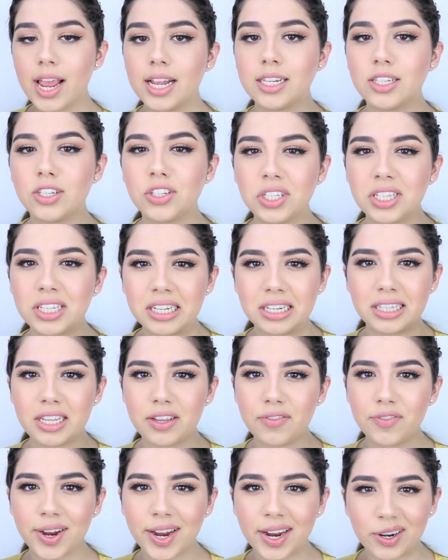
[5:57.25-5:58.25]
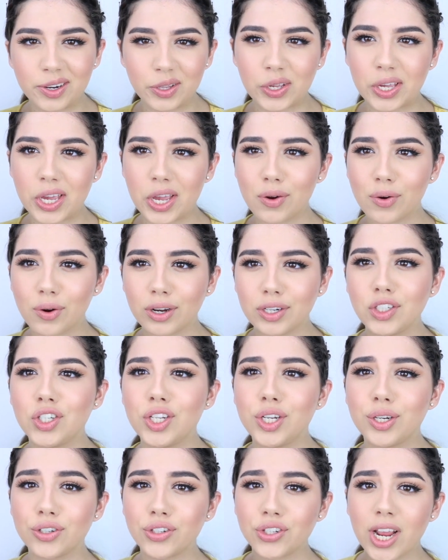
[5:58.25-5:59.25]
It doesn't leave your hair looking
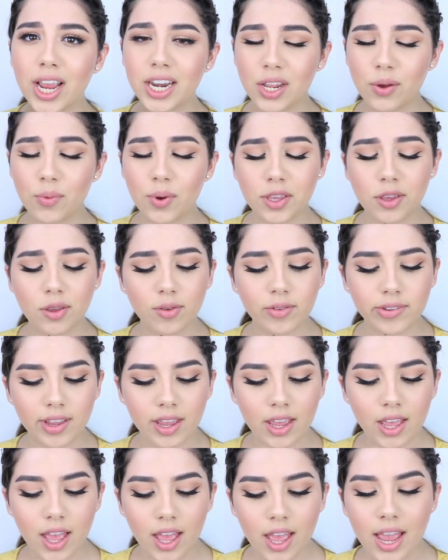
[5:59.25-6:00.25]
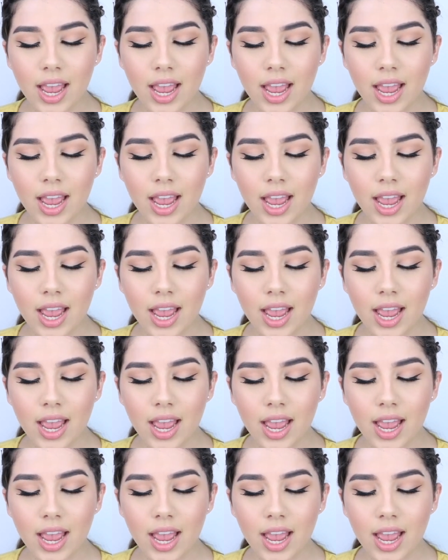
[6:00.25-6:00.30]
crunchy or shiny when you use it.